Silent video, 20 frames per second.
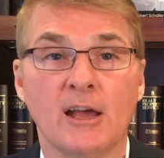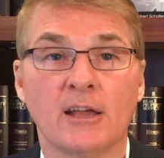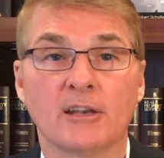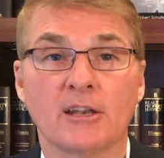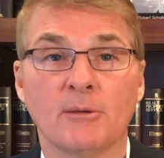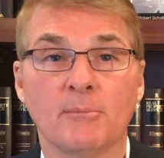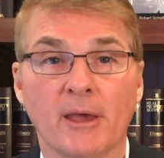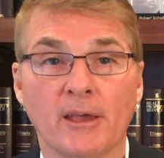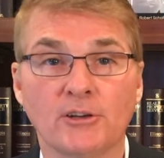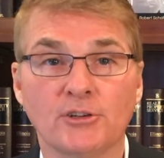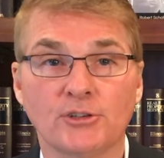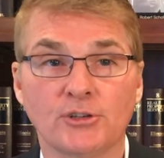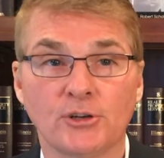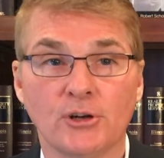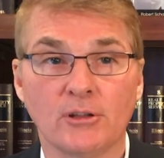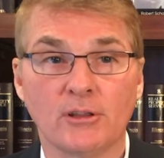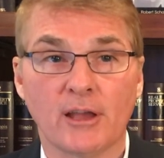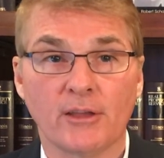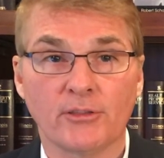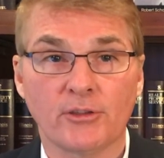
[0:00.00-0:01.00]
to make
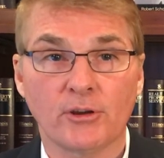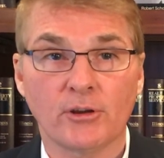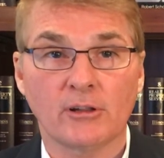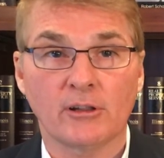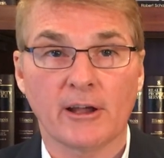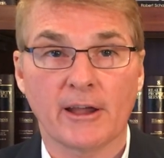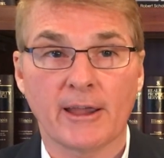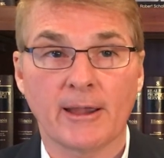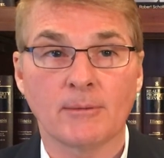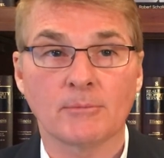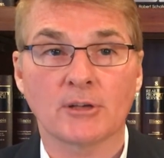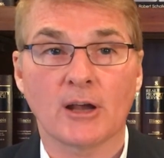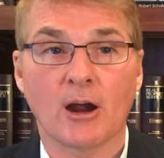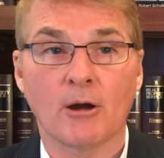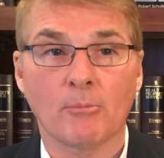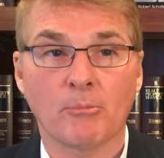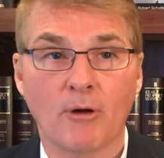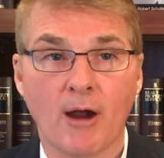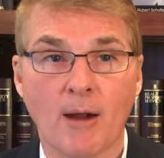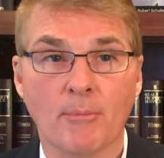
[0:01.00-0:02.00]
sure that their claims
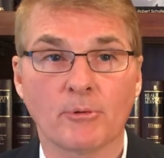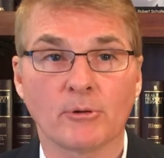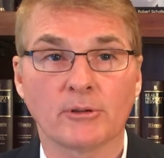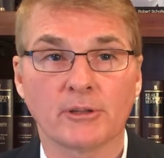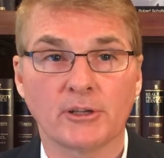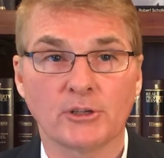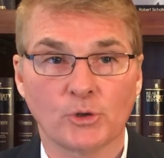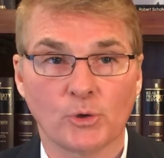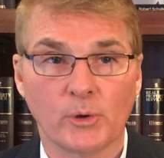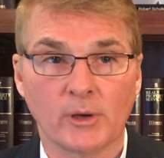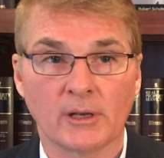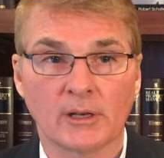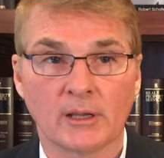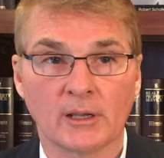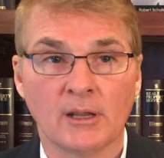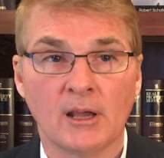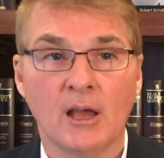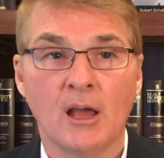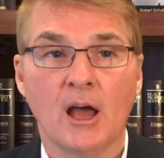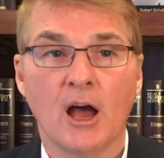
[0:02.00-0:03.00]
are properly
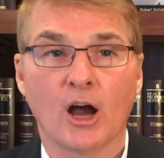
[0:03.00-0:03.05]
treated